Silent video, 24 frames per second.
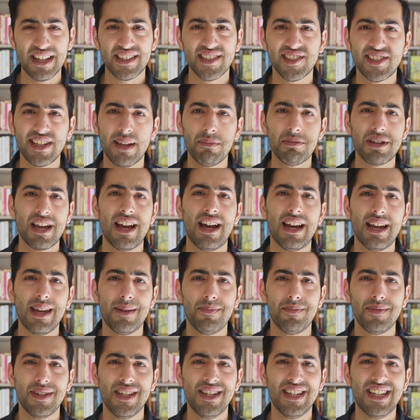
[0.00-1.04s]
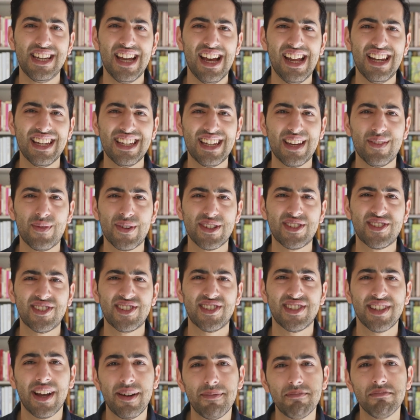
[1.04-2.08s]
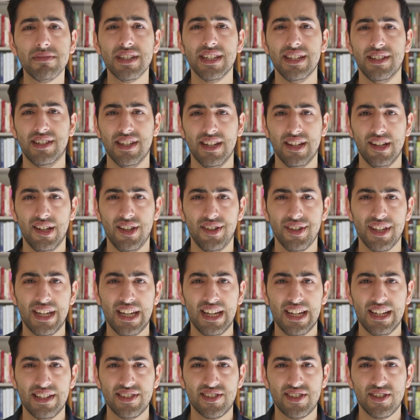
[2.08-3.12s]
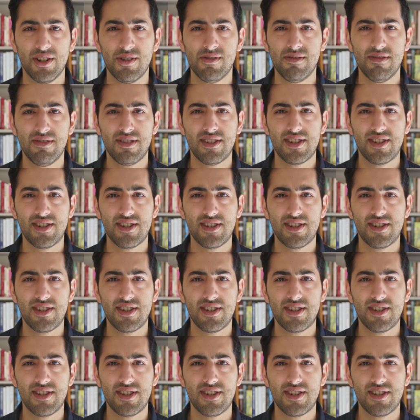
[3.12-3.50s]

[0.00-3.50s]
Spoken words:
at the same time, you gotta give us some detail. So